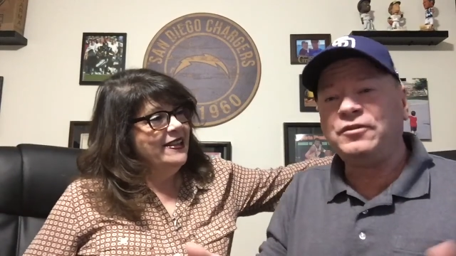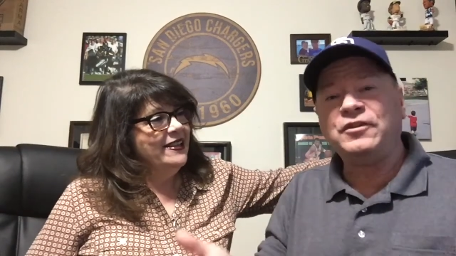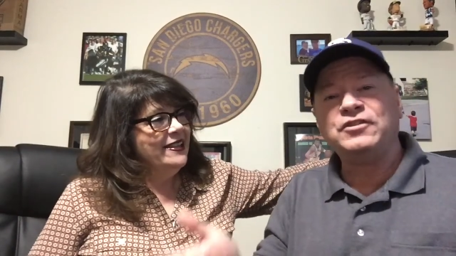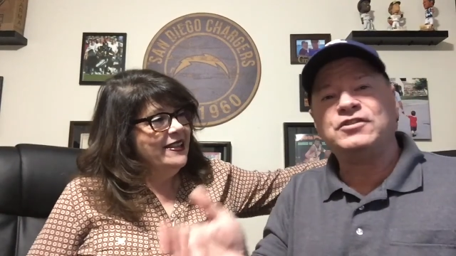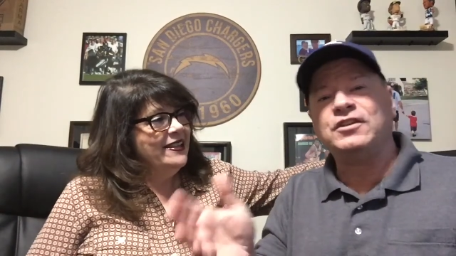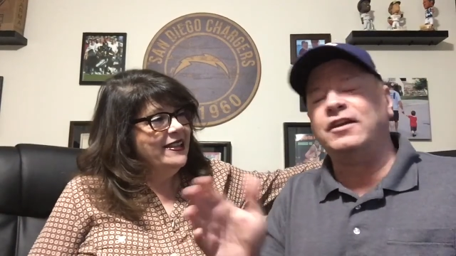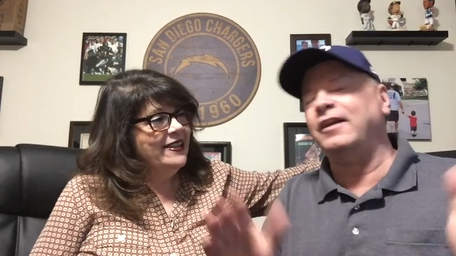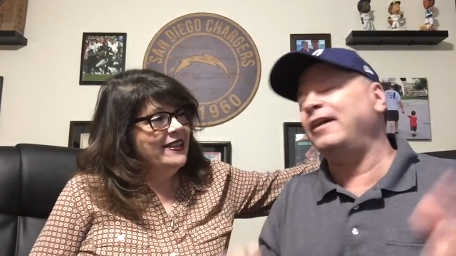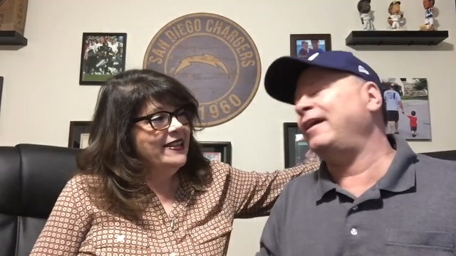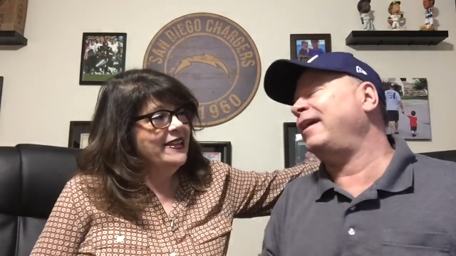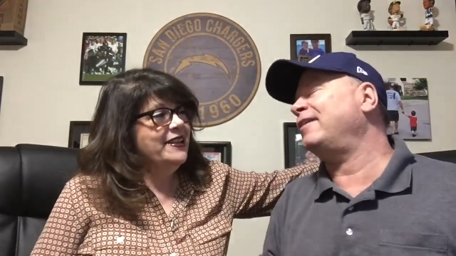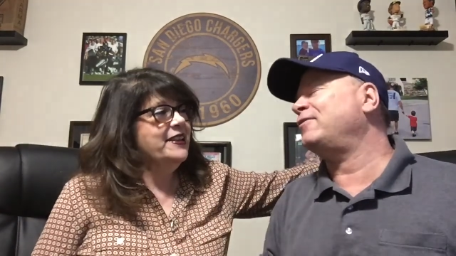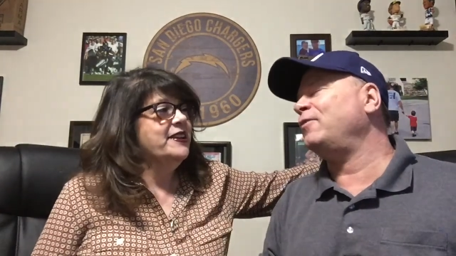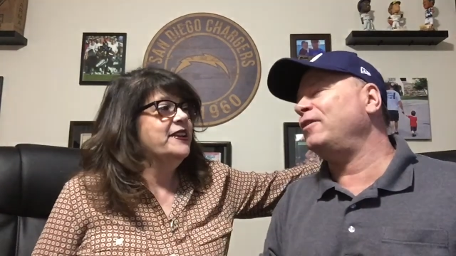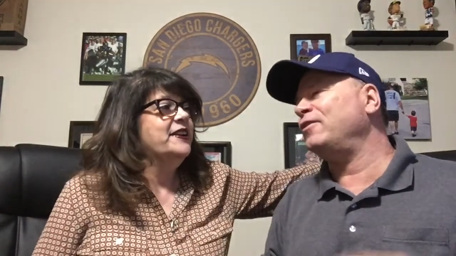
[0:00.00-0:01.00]
Speaker 1: what there's.
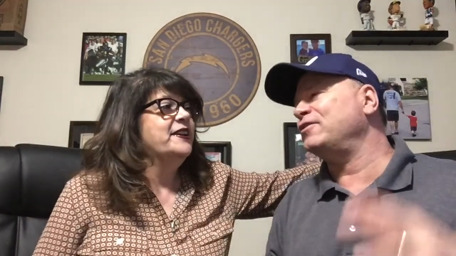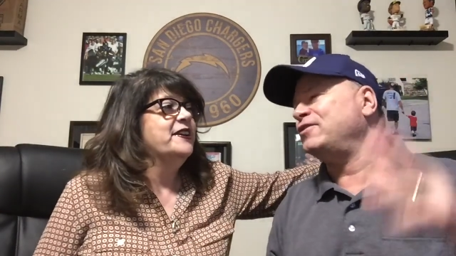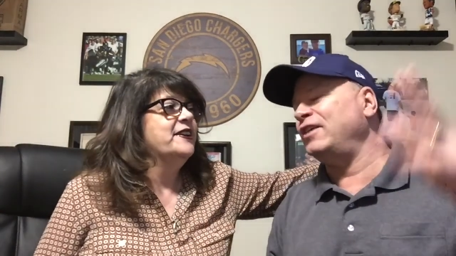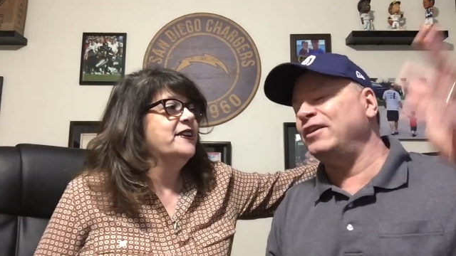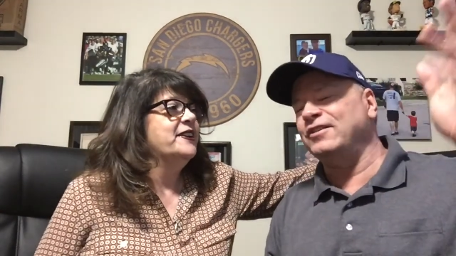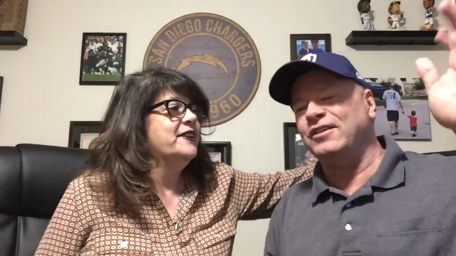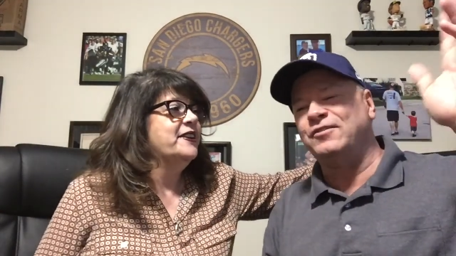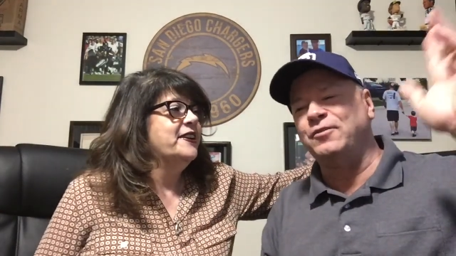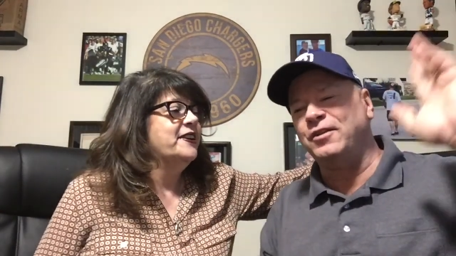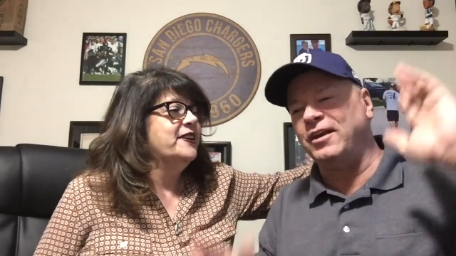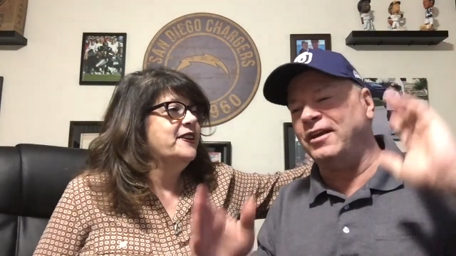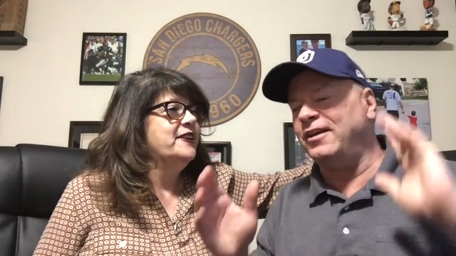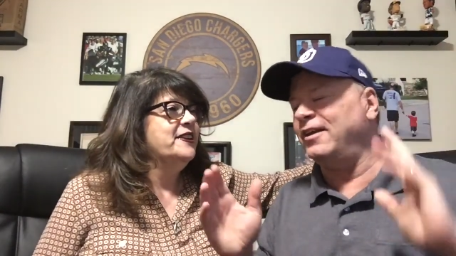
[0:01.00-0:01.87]
It's one of those things. It's one.